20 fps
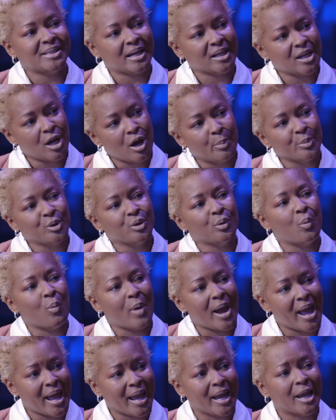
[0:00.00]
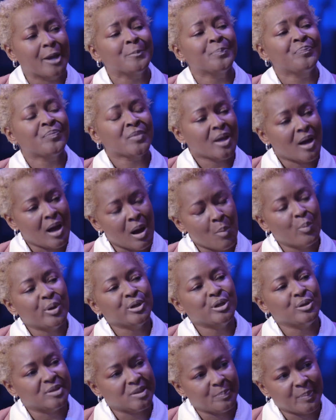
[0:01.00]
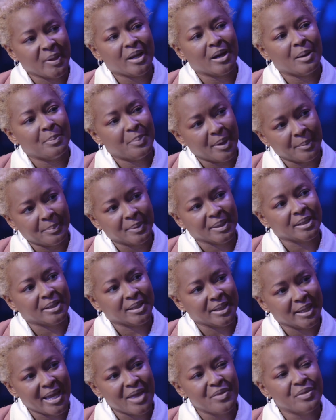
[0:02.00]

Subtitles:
that come your way when you speak up publicly.